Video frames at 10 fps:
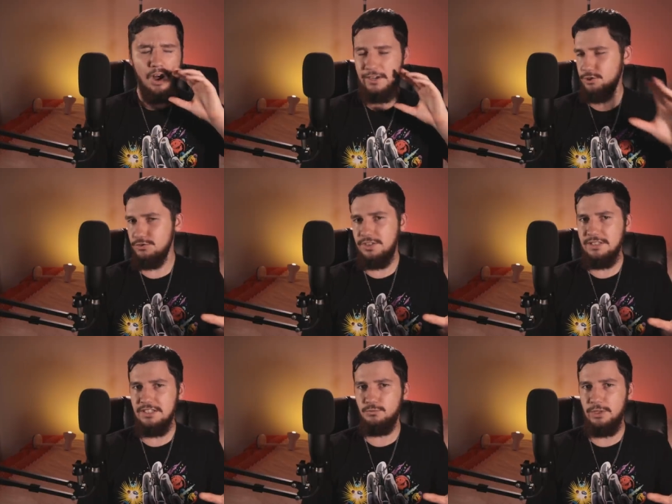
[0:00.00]
I don't
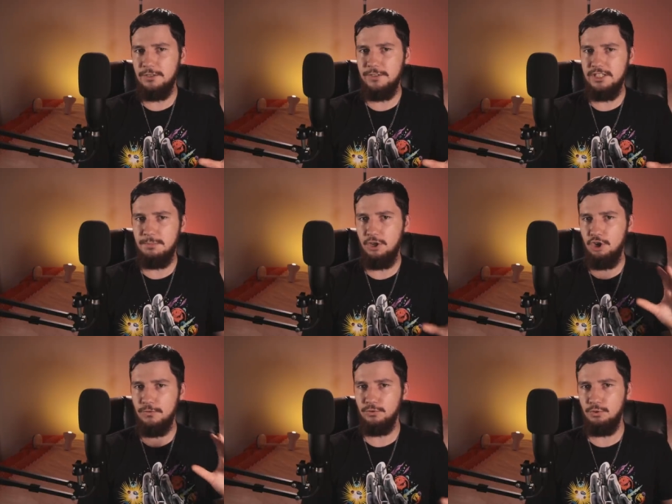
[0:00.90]
think that's relevant to my
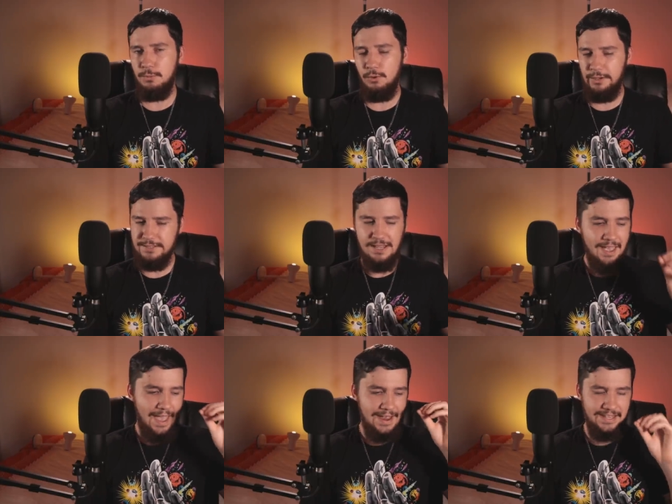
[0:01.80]
overall point,
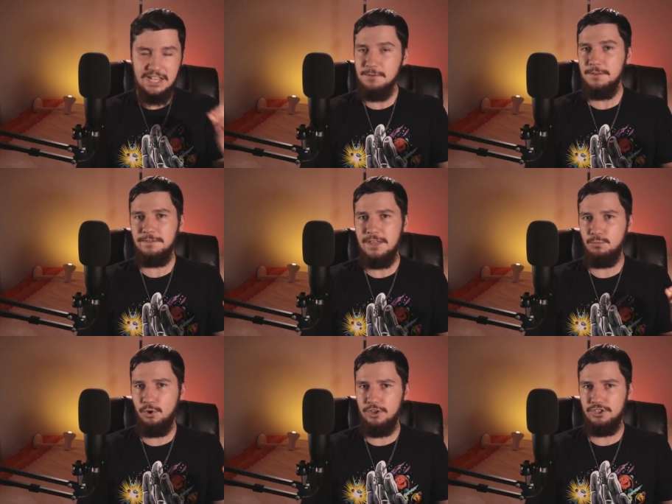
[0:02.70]
and even if they
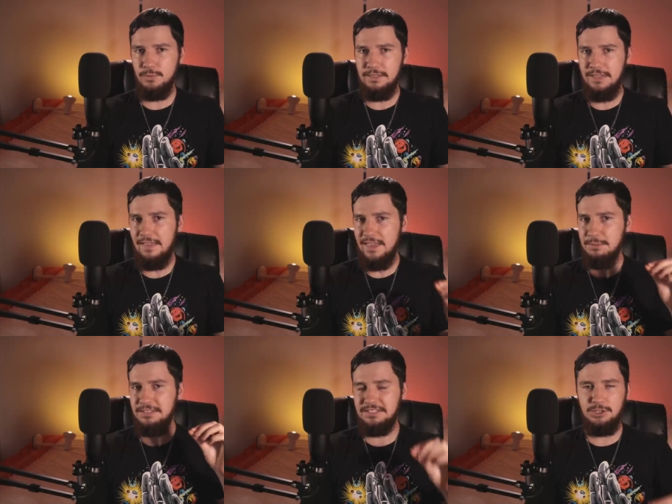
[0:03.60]
weren't doing that, they
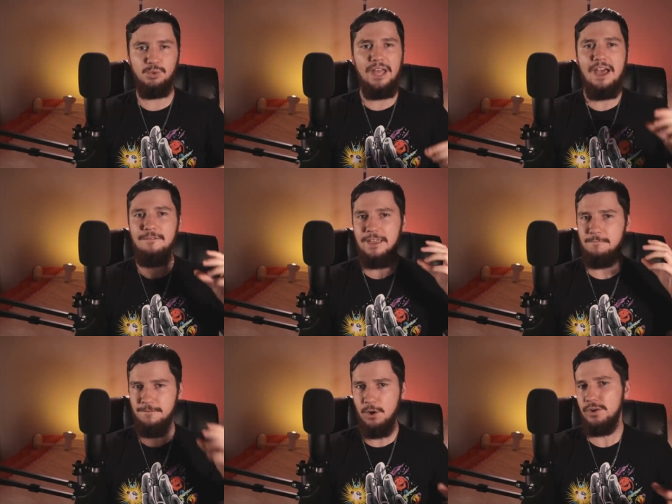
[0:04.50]
would still have a
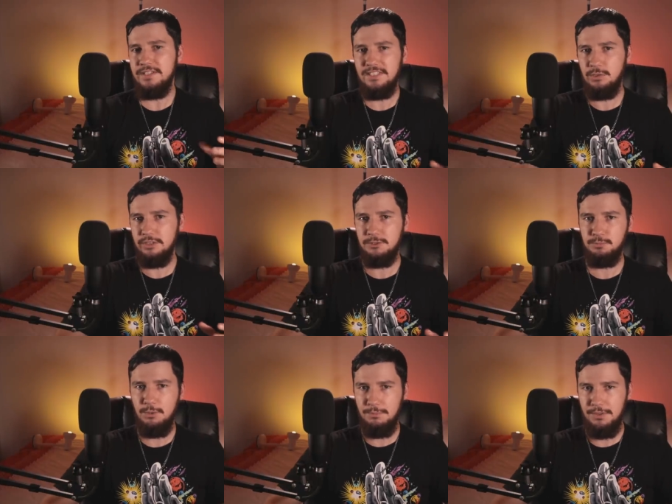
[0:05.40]
very serious
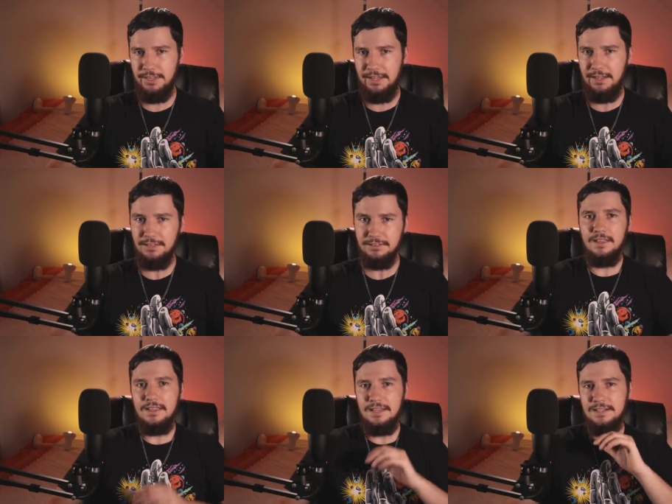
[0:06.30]
problem on their
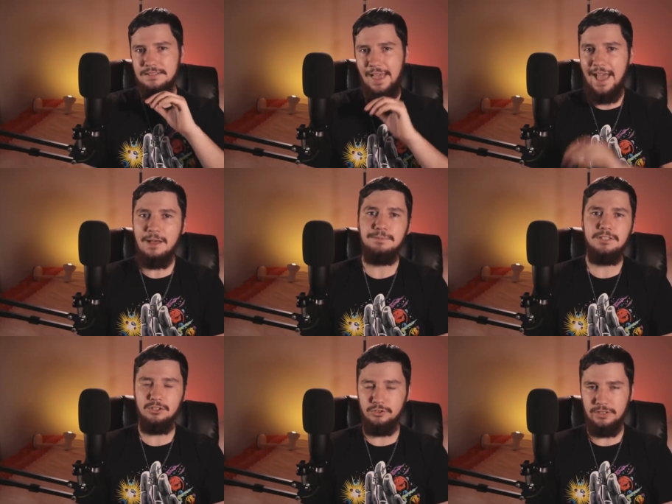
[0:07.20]
hands. It is
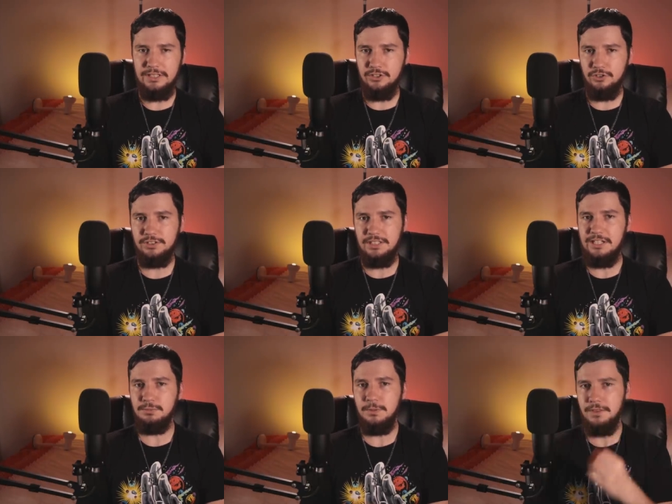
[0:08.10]
absolutely no
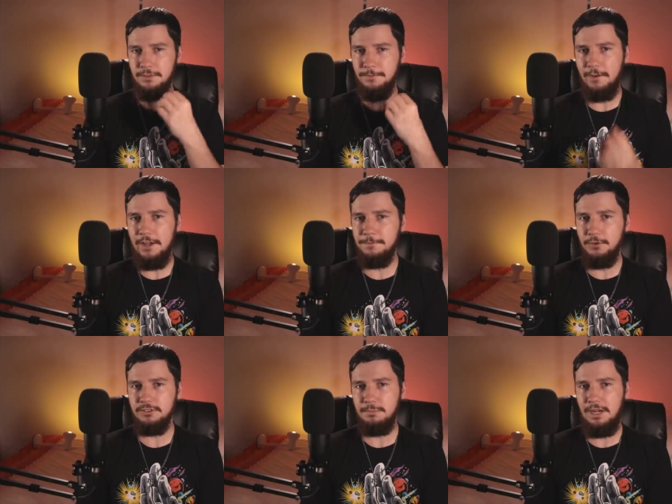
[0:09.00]
secret that the
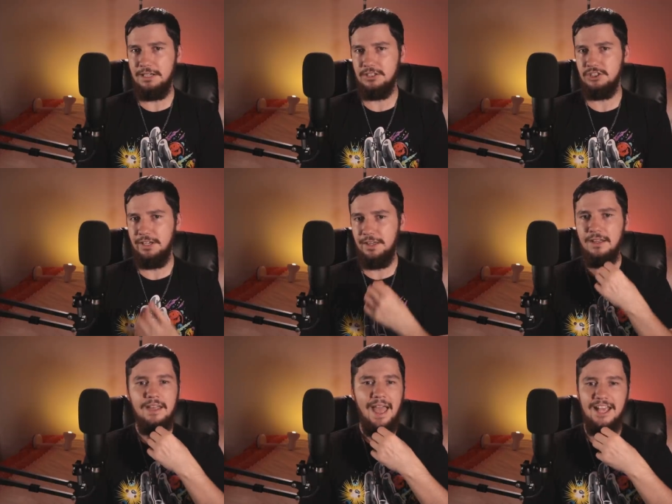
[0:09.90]
Firefox market share
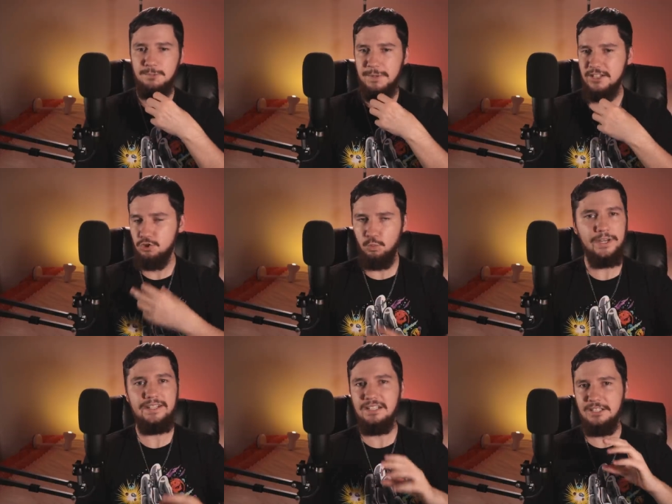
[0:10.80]
has been
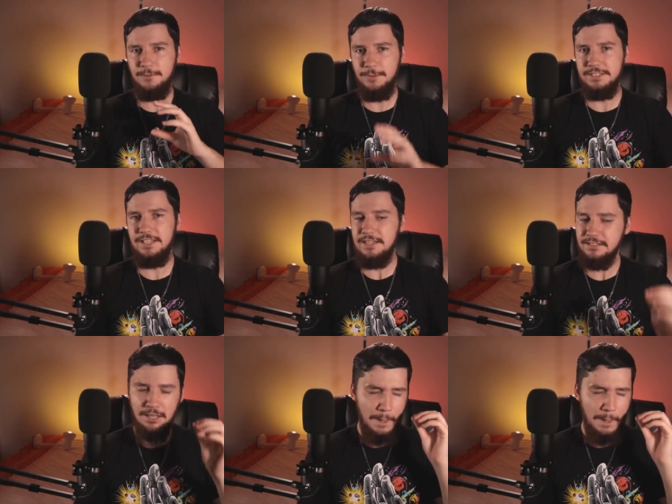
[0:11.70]
dwindling for years,